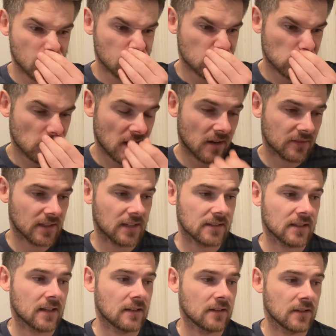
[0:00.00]
So after that,
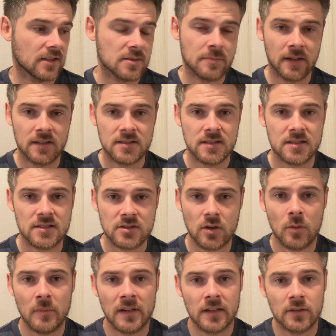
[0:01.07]
then I experienced this
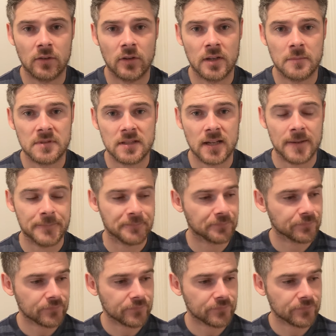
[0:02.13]
so many times that